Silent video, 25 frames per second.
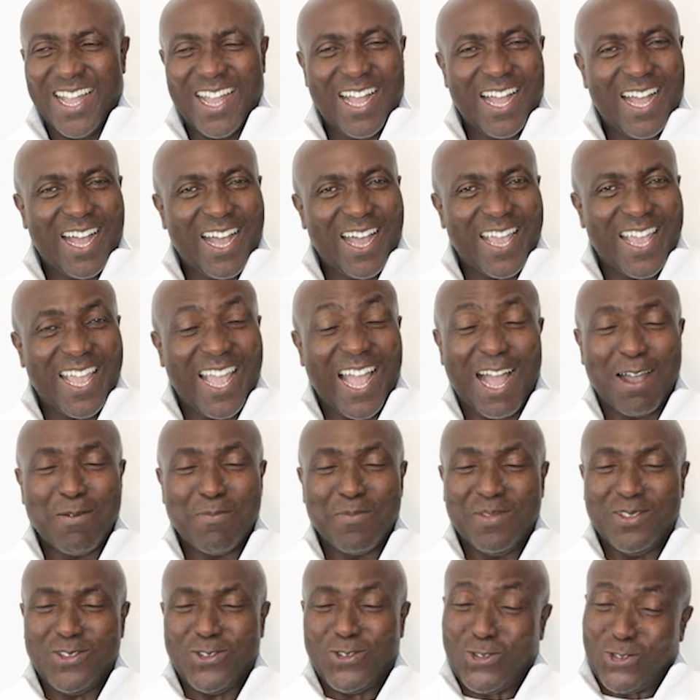I
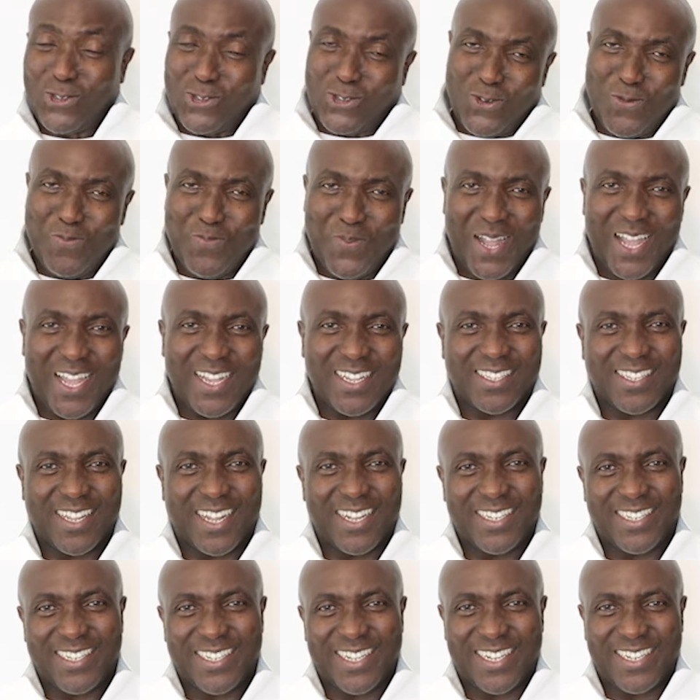am super
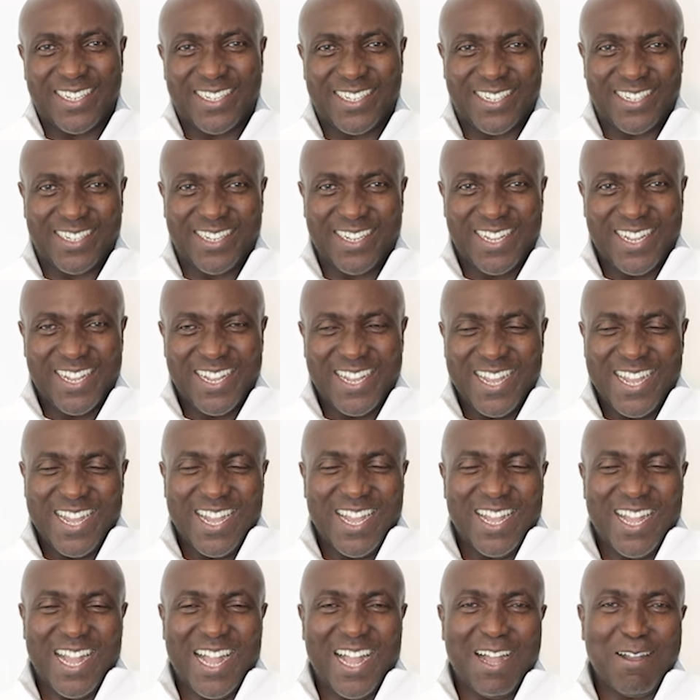excited
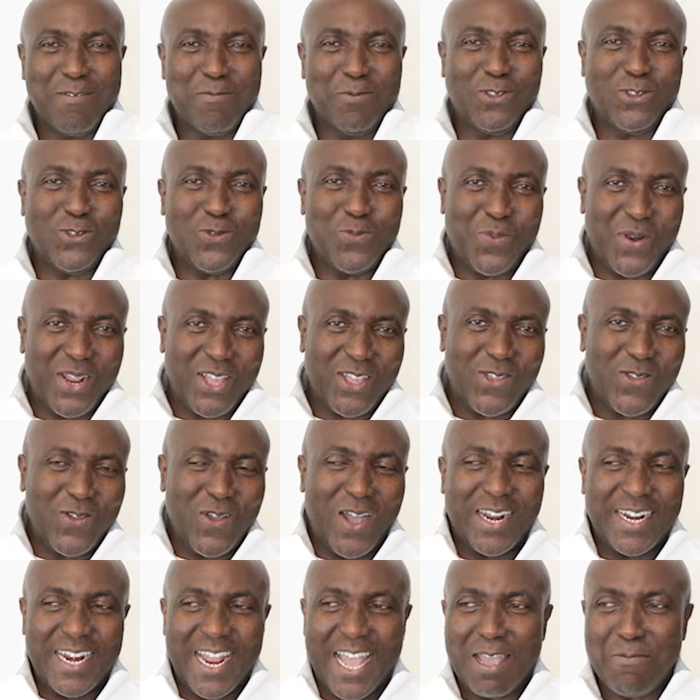um, to bring
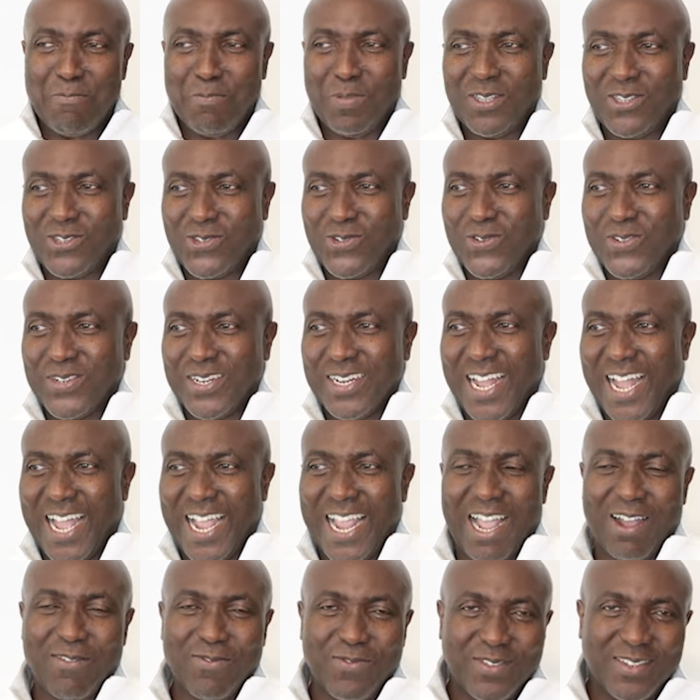you an episode
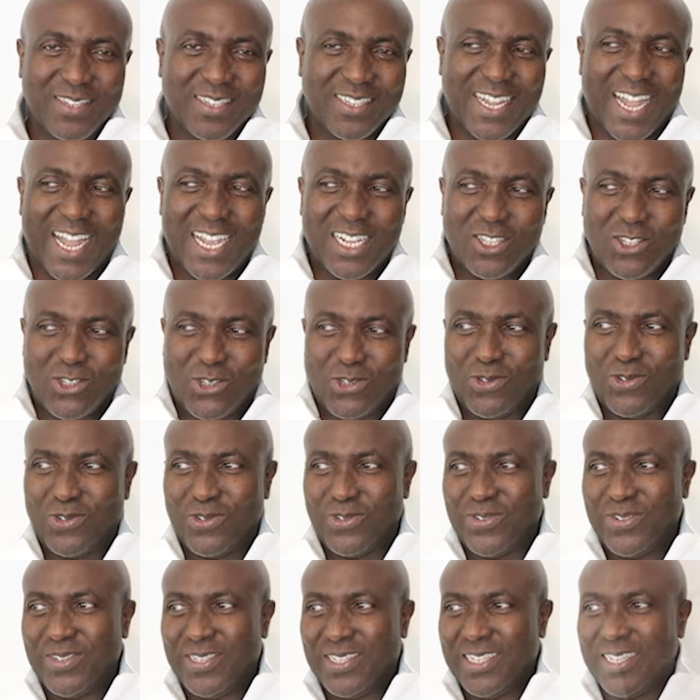I have
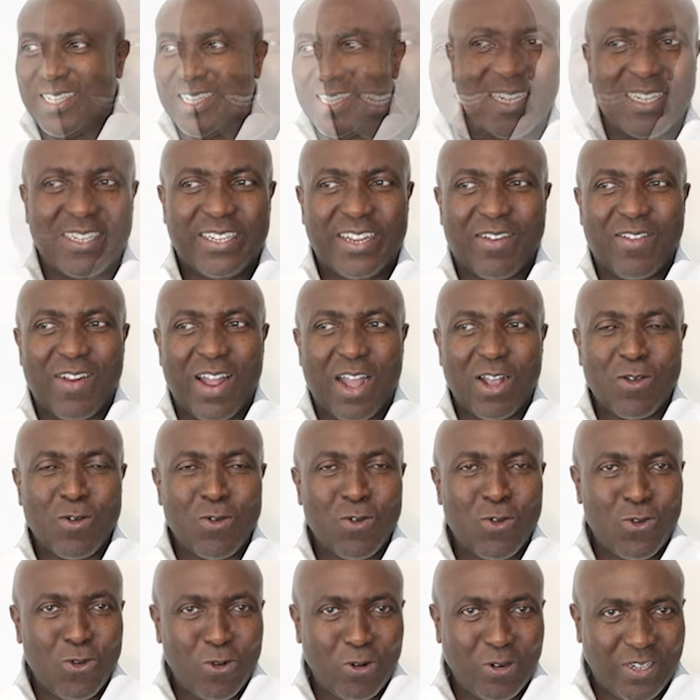titled There Are
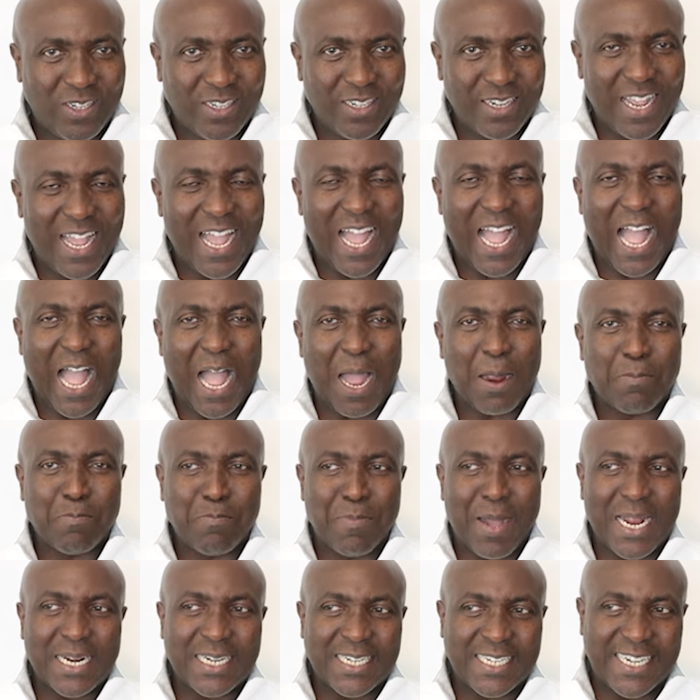Good
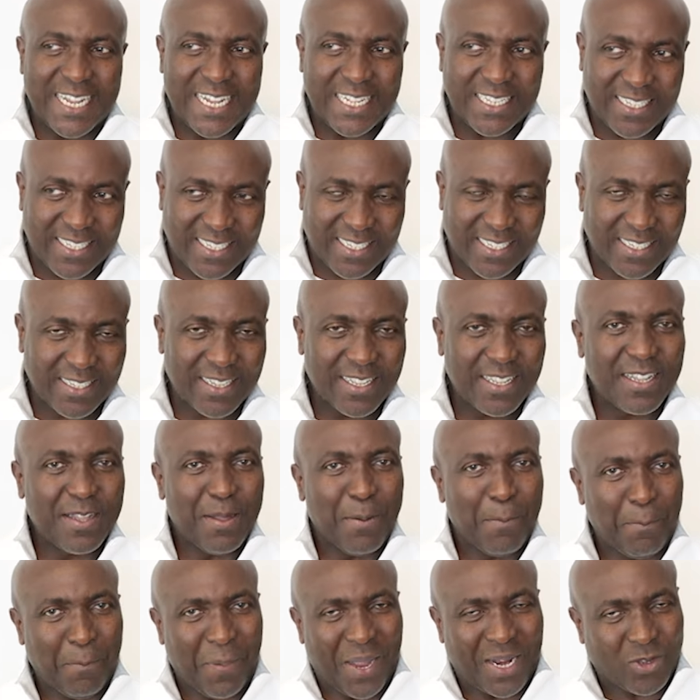and Bad Debts,
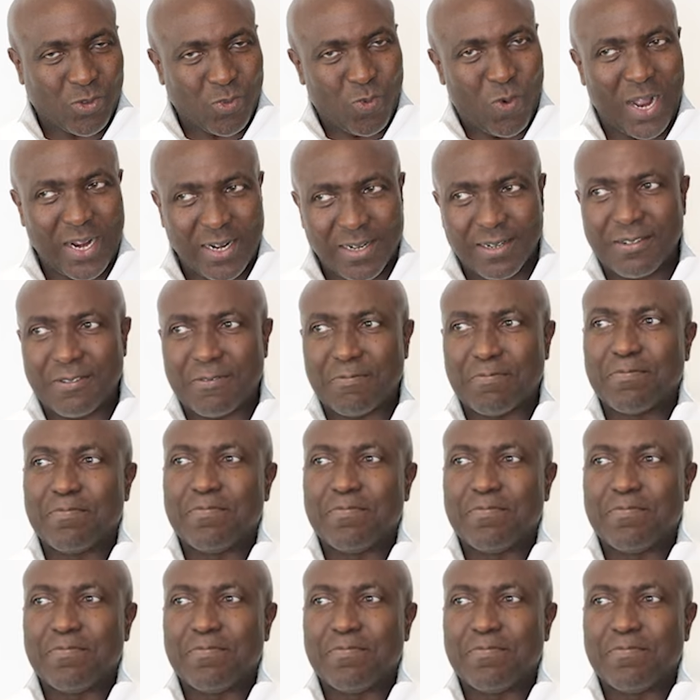Part 1.